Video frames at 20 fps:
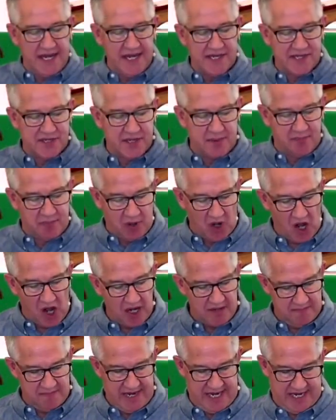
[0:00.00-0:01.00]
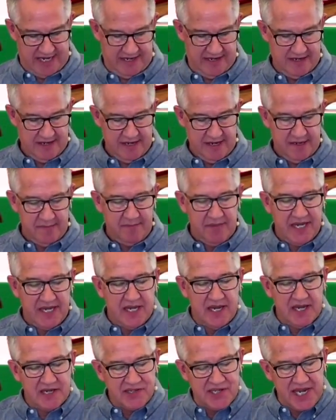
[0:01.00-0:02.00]
is upon me,
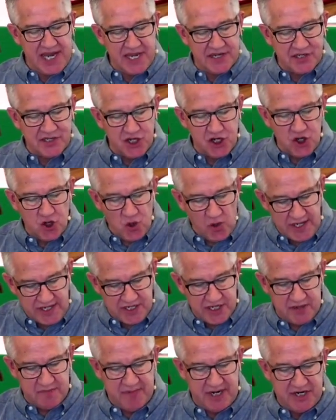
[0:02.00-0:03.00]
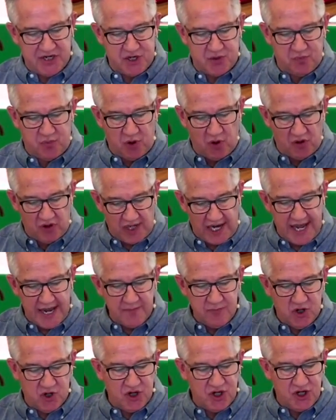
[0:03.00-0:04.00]
because he has anointed me to
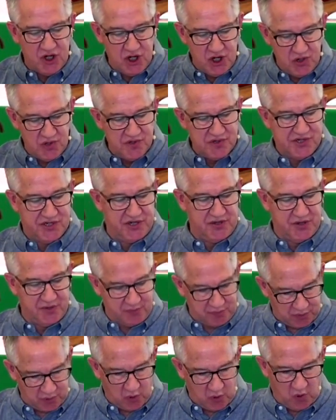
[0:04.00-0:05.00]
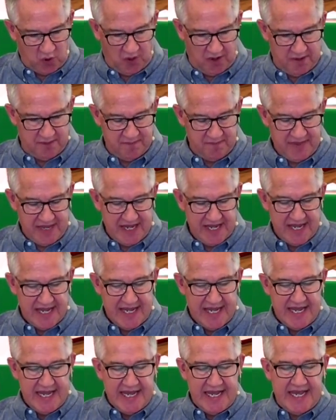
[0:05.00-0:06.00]
proclaim good news to the poor.
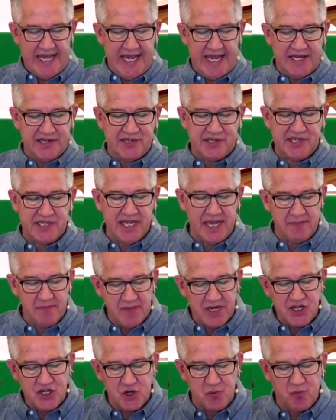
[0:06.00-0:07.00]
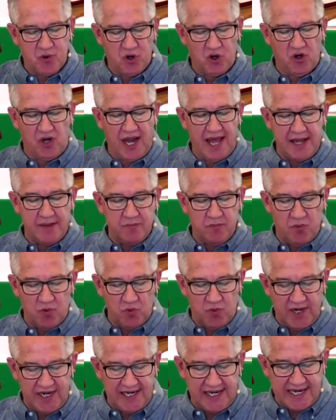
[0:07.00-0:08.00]
He has sent me to proclaim
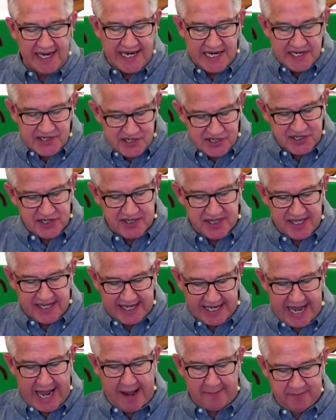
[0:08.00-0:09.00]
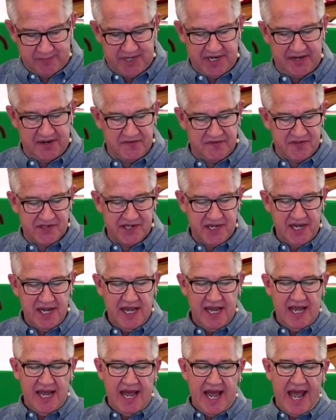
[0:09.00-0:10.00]
release to the captives
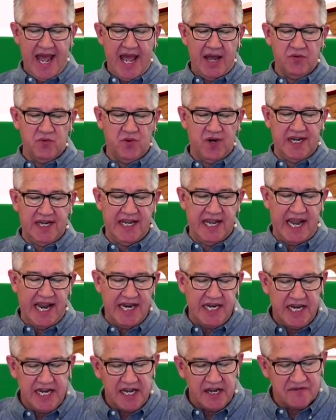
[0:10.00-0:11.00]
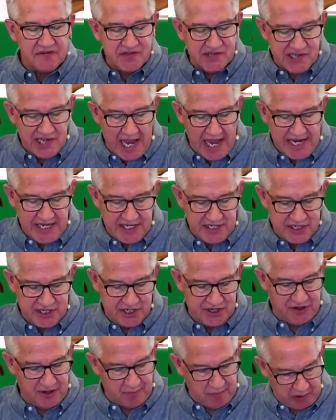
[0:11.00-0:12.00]
and regaining of sight
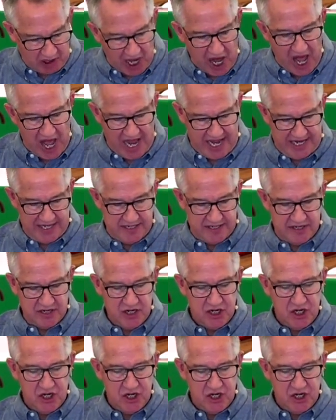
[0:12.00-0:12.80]
to the blind,